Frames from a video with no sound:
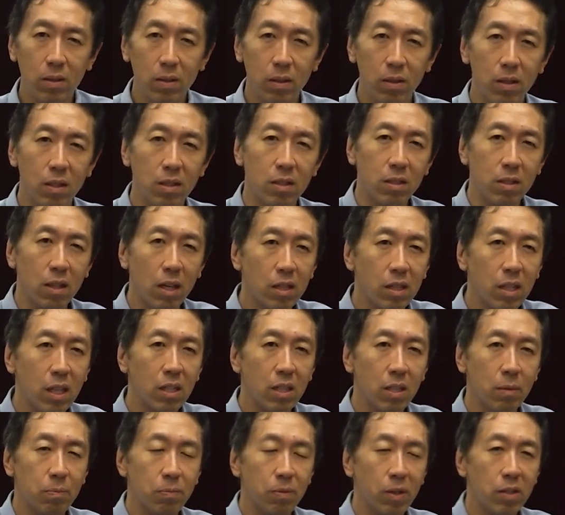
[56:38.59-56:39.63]
So the study
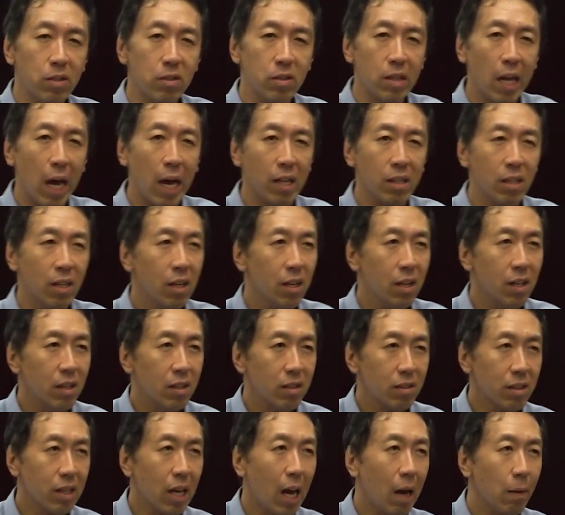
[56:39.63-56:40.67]
and to bridge that
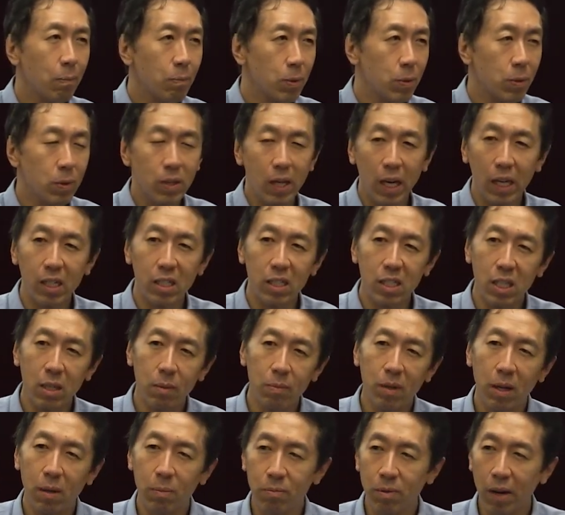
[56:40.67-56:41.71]
gap between
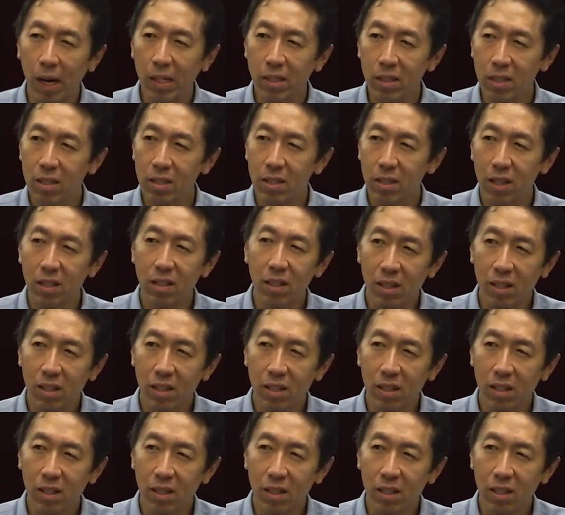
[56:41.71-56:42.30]
academia and practice.